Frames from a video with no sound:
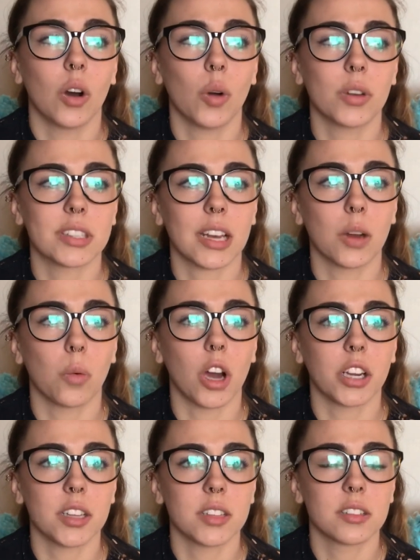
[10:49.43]
Always kind of
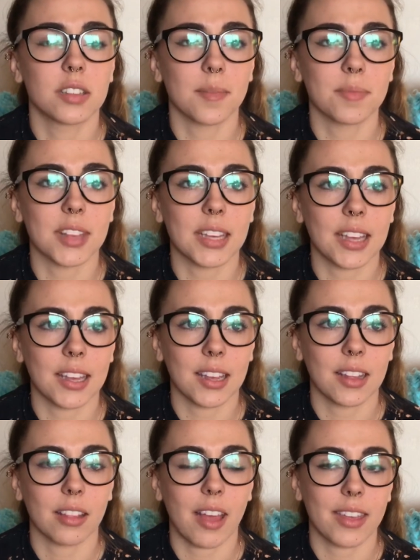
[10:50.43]
wanted
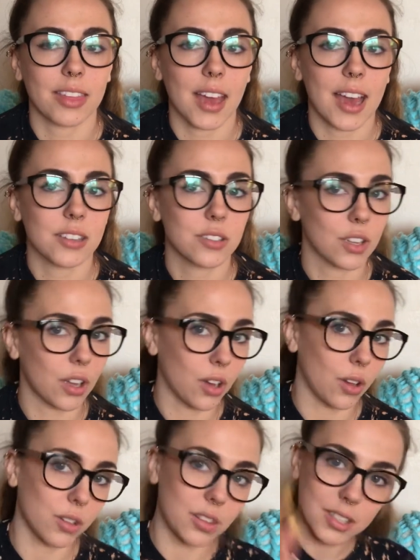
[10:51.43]
something like that.
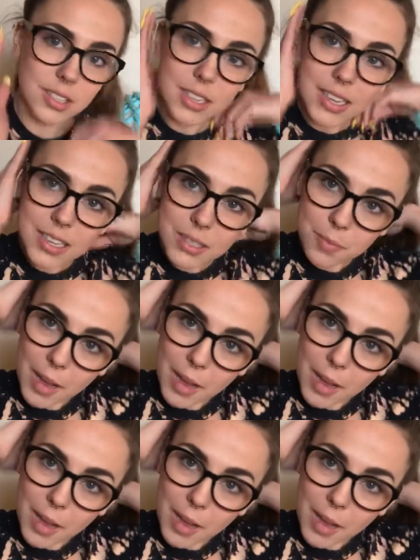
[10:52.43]
So this is